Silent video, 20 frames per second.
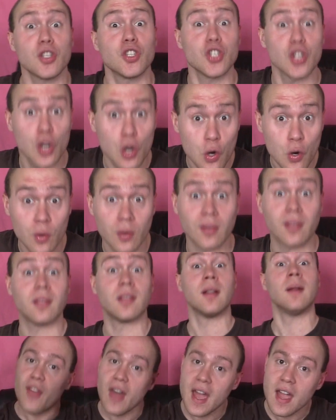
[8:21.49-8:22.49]
shoes.
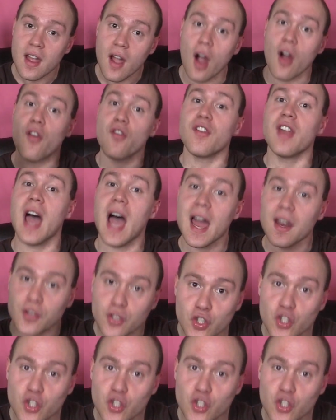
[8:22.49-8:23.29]
They are not